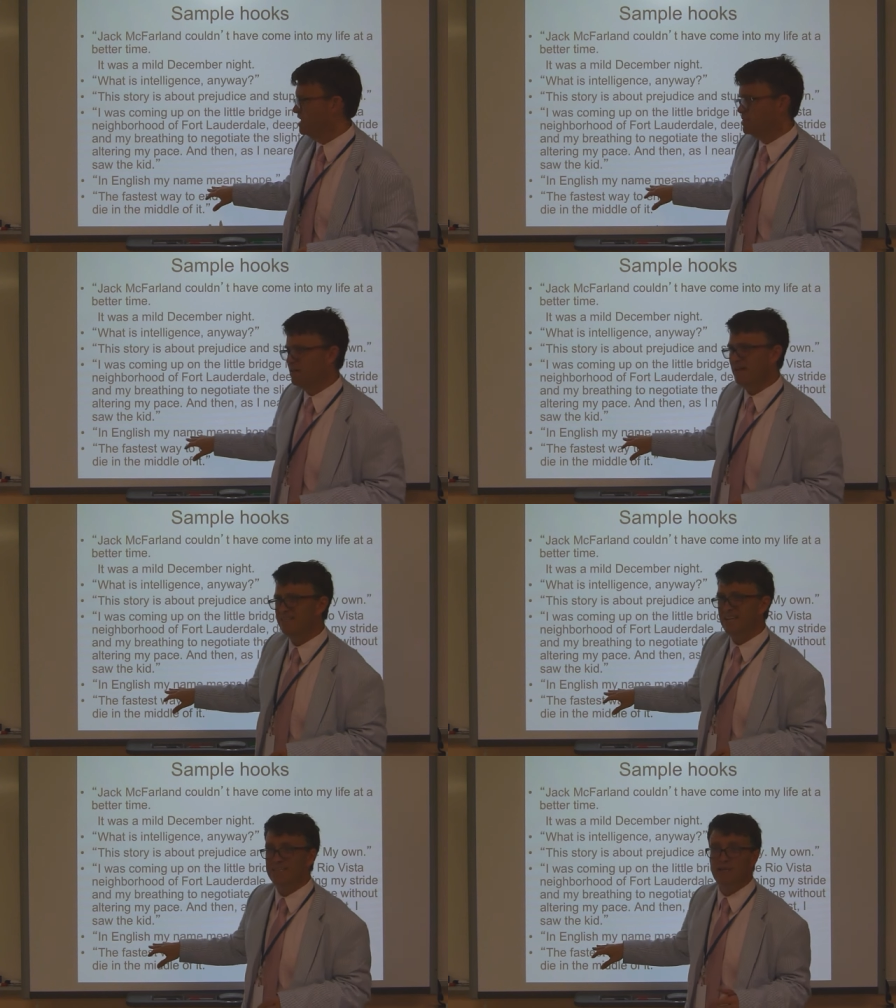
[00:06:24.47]
it's
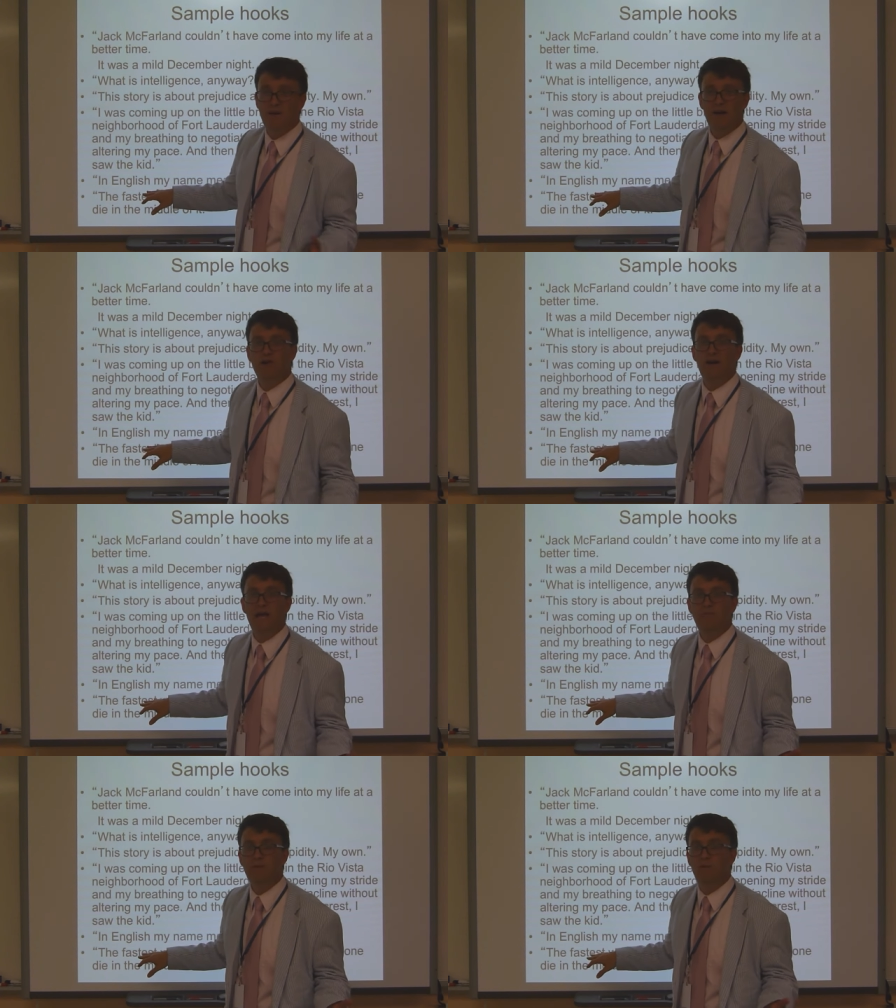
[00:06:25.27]
an essay about her
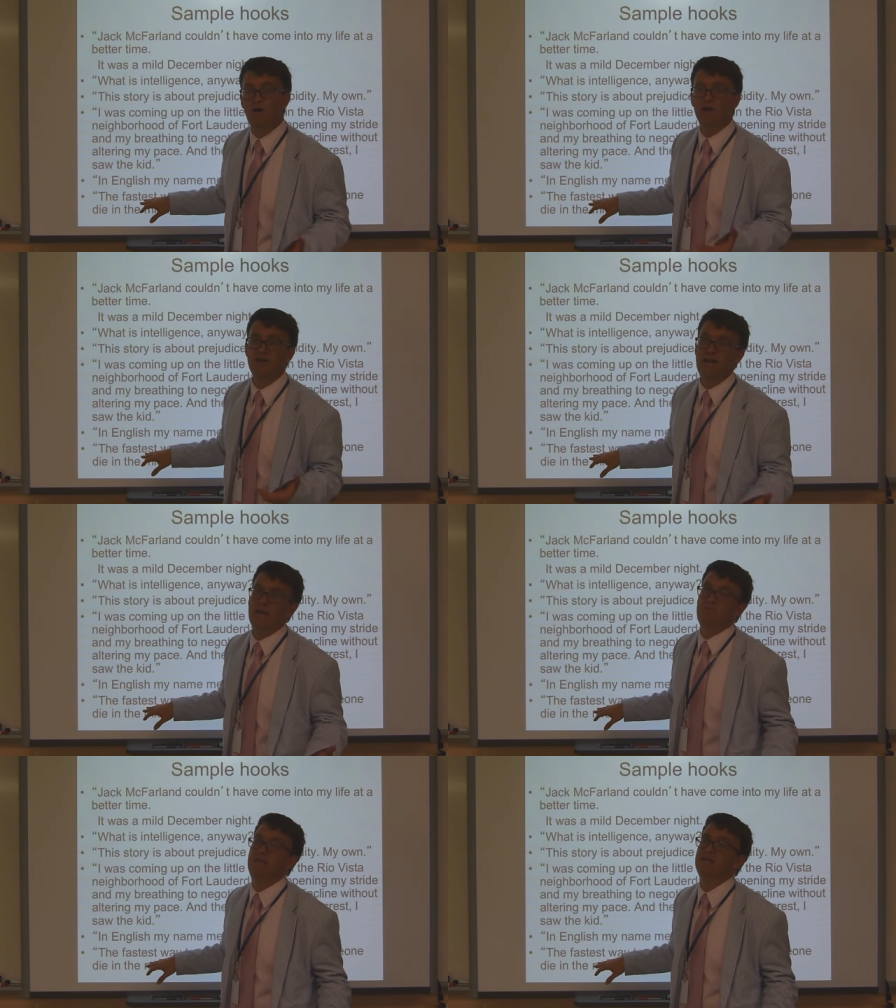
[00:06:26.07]
name and what her
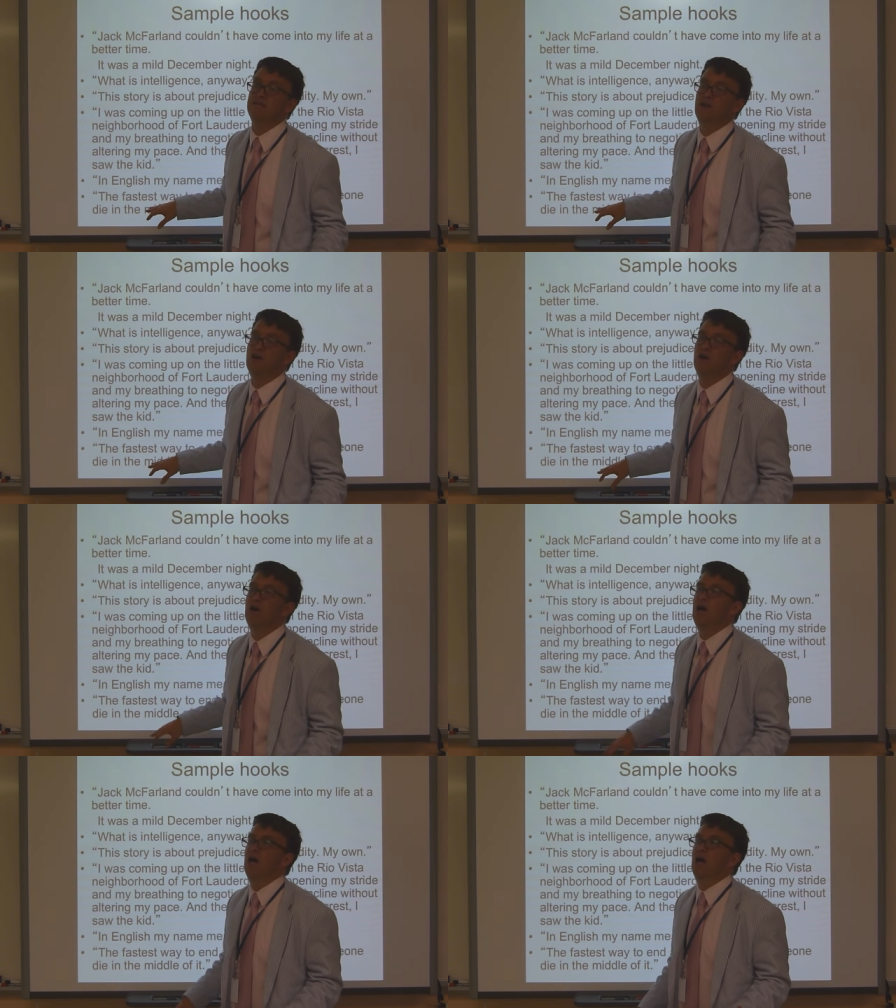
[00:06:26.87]
name means to
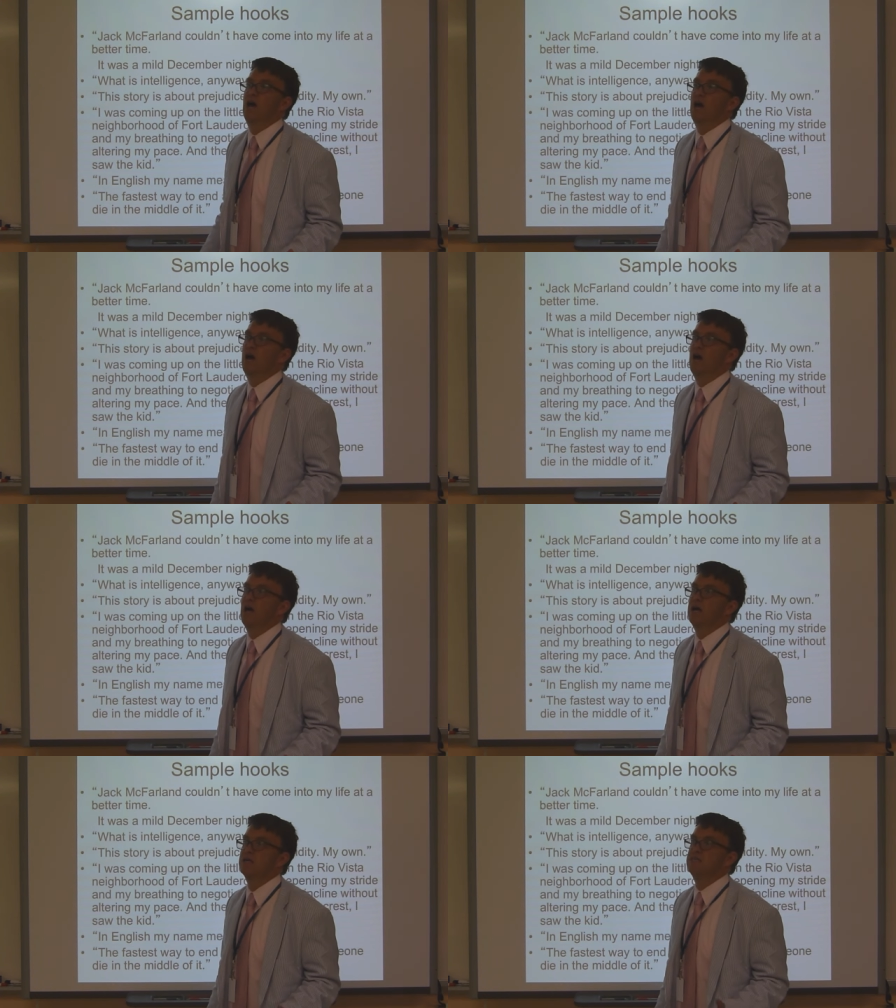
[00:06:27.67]
her
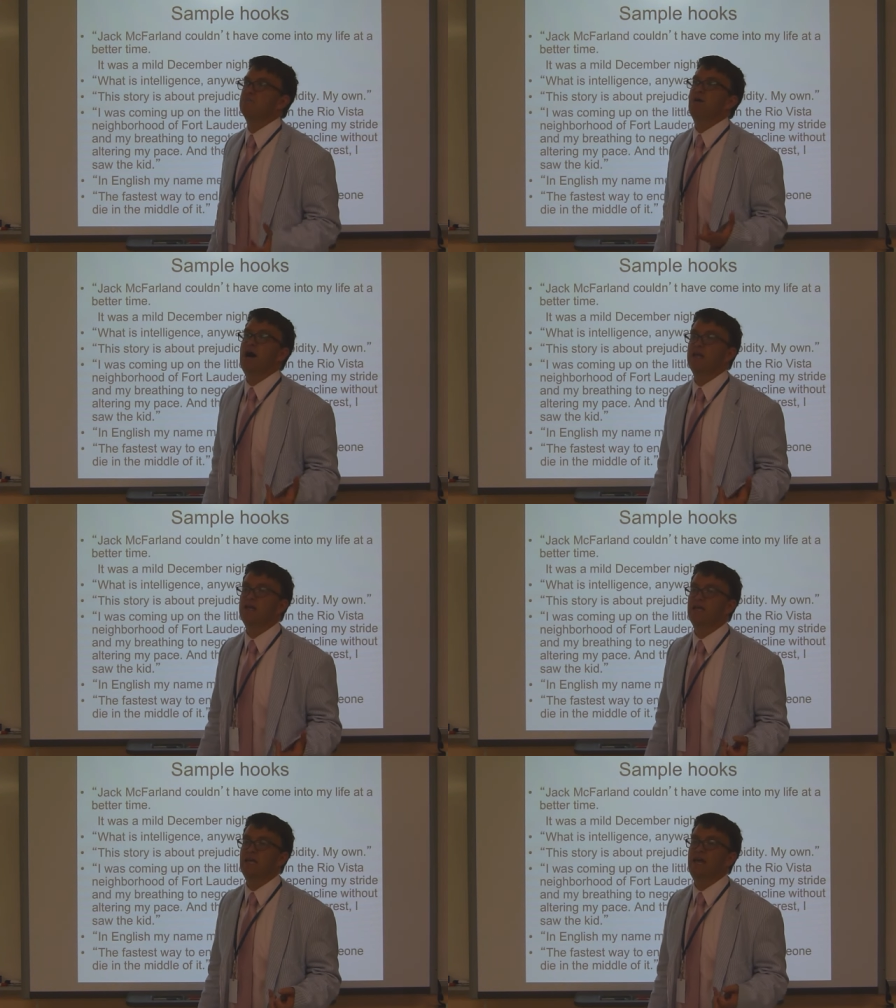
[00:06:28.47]

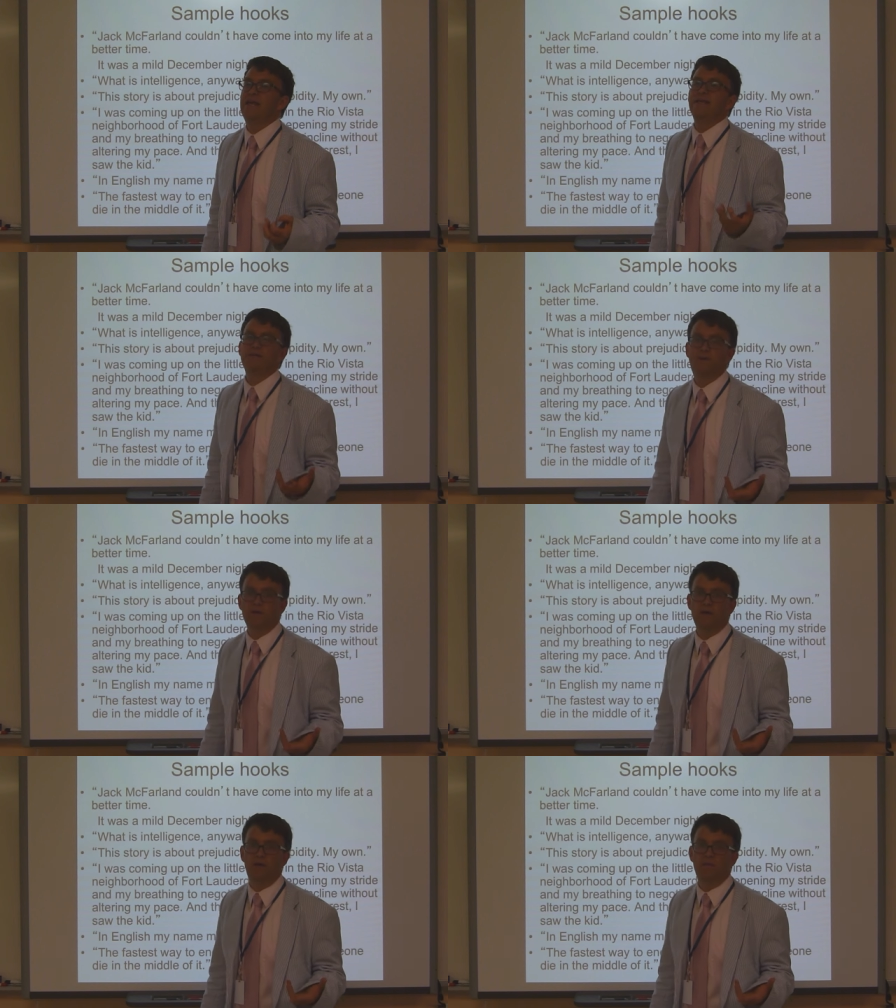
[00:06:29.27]
symbolically in
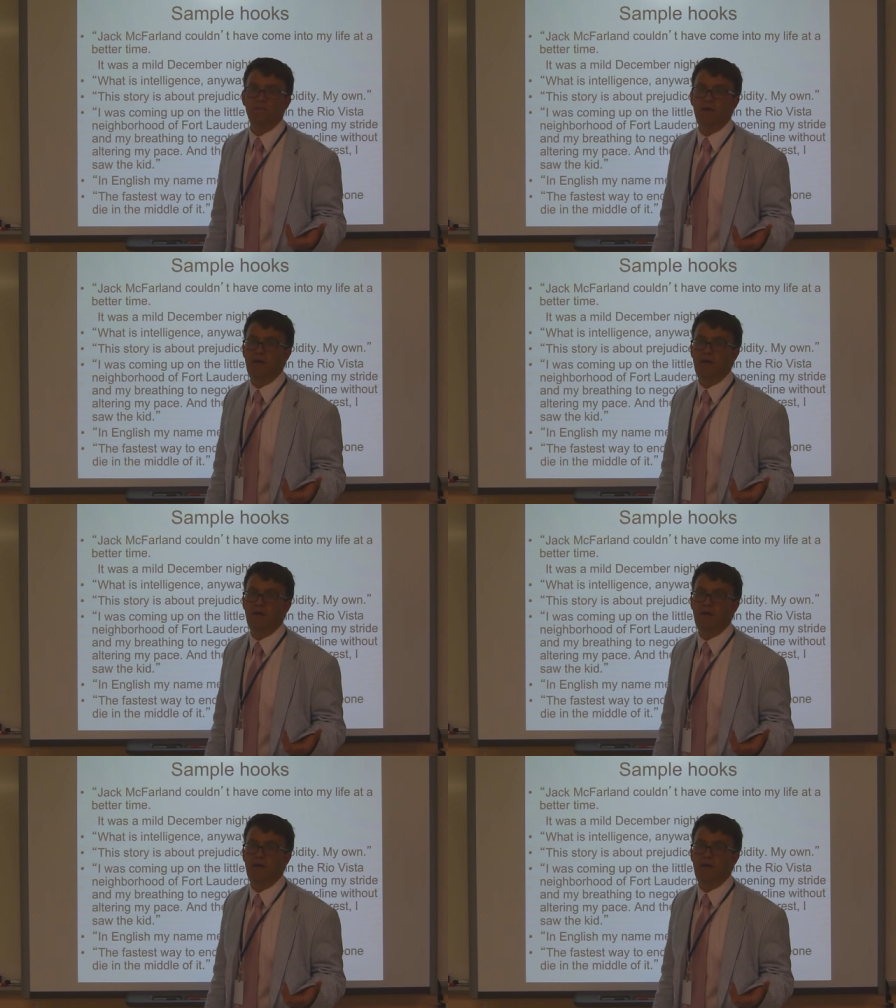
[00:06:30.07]
Espanol.